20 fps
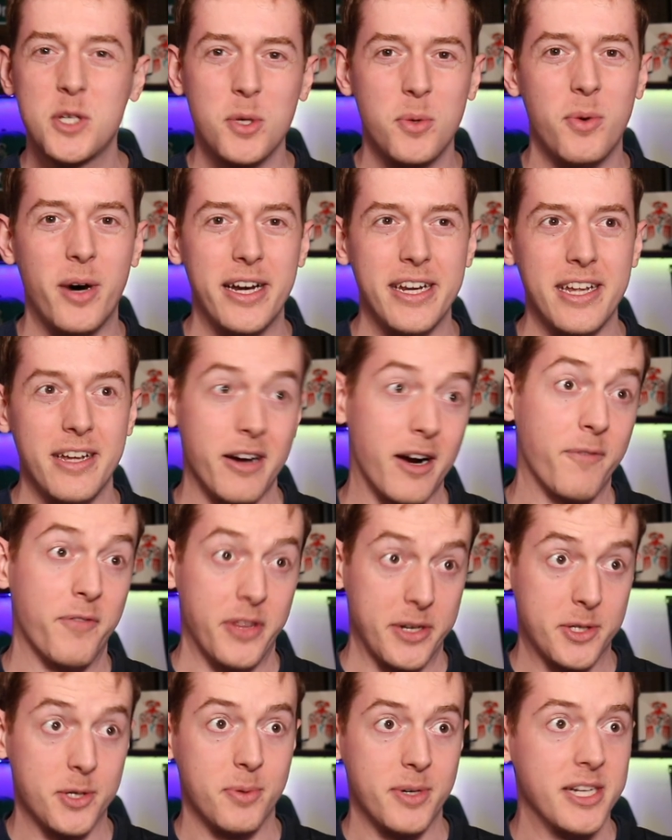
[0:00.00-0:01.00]

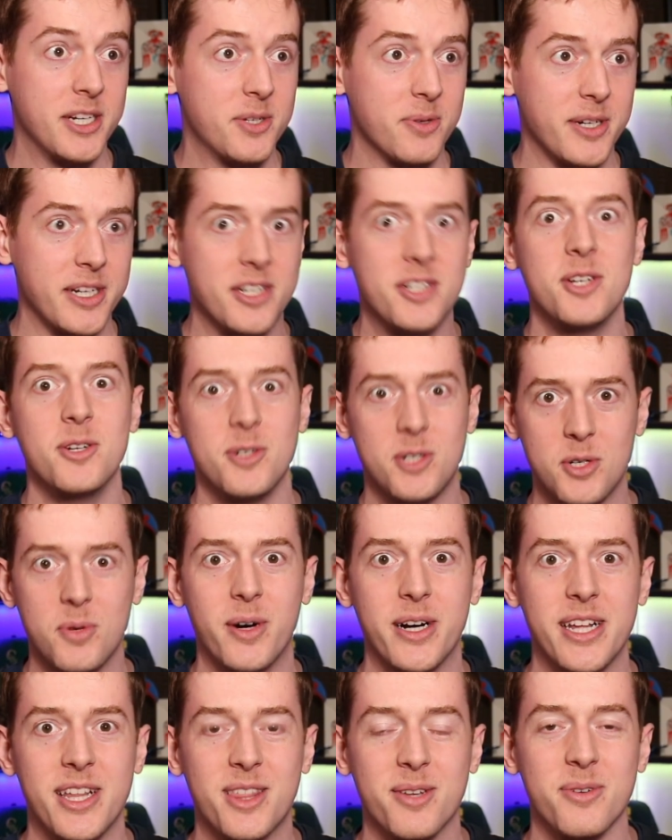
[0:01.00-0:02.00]
the
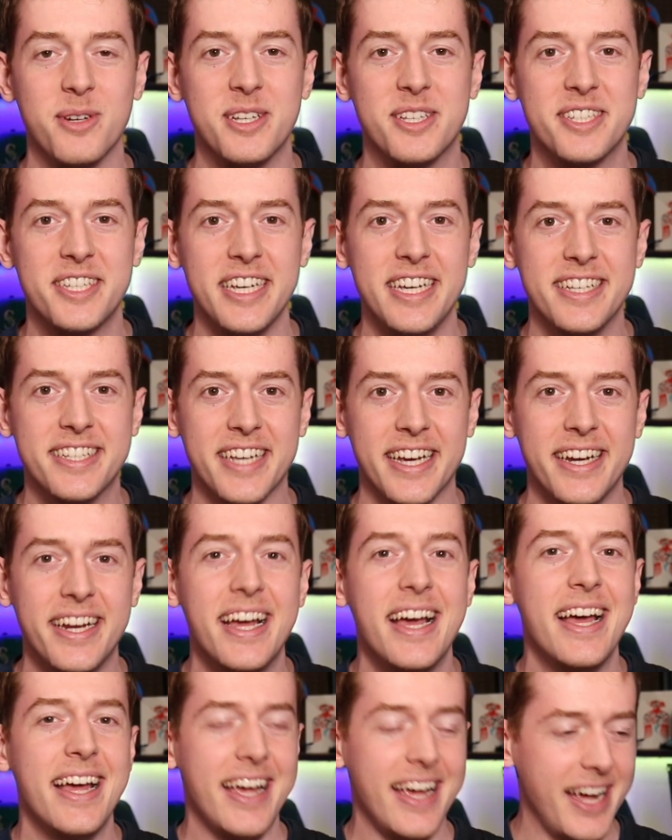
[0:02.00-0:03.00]
2022-23
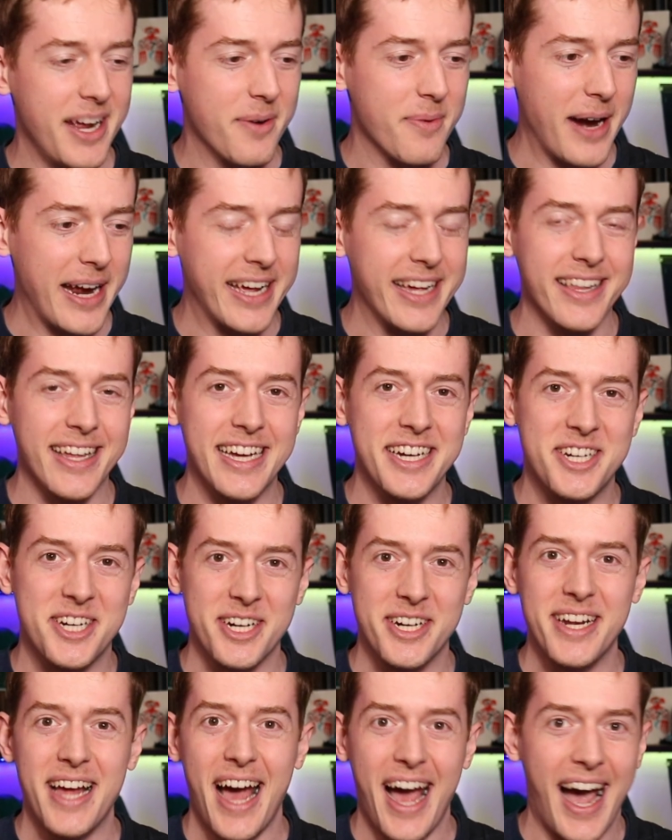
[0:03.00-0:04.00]
season in
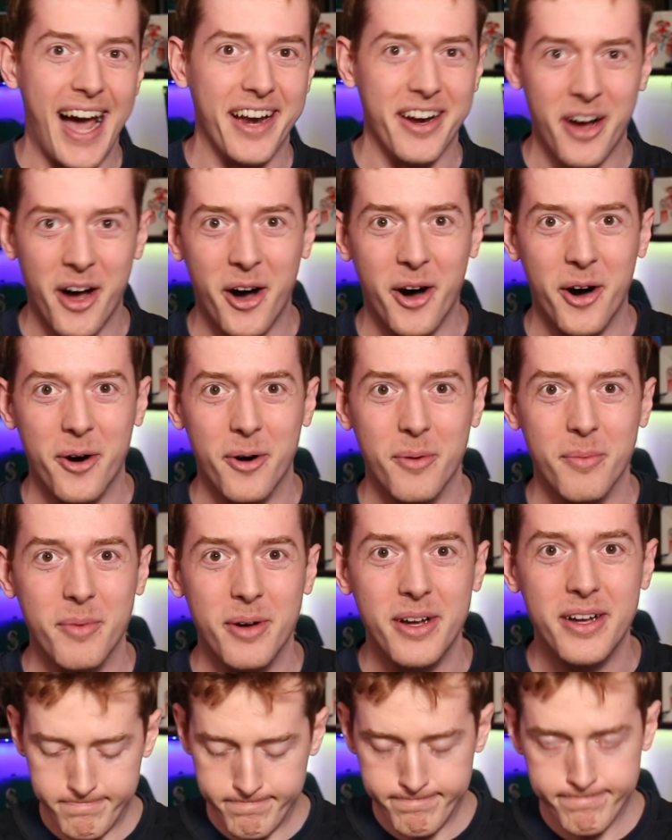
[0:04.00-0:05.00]
regulation at home.
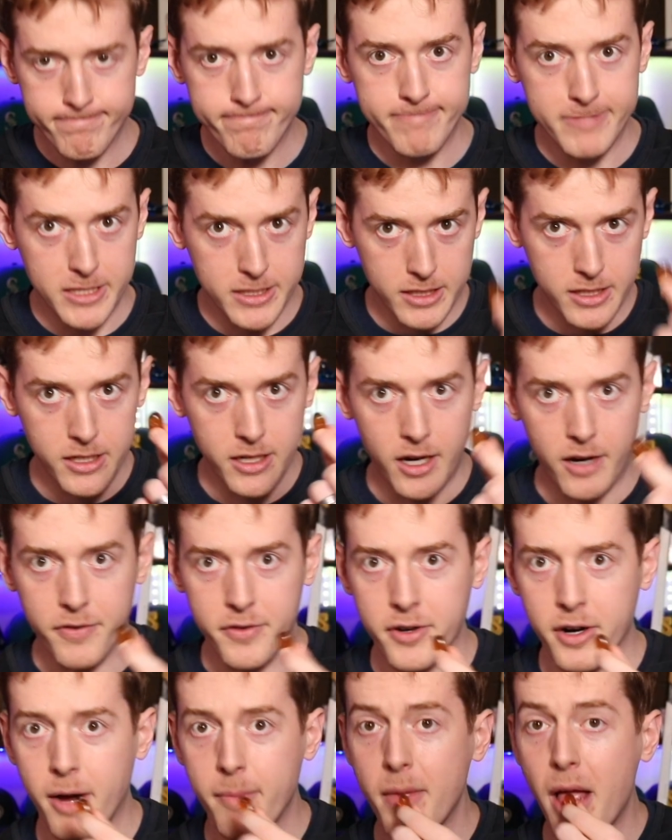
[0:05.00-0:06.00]
Cough
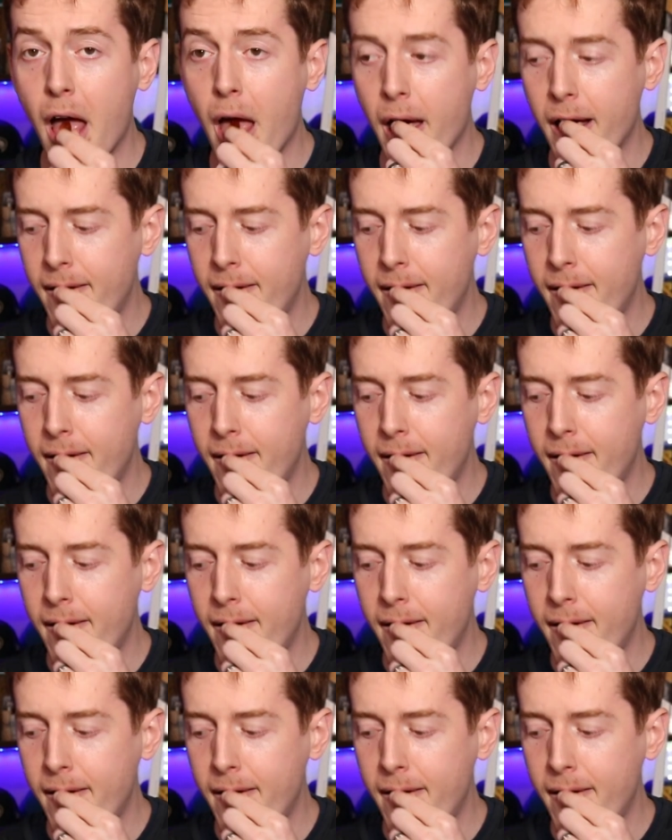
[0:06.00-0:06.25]
drop.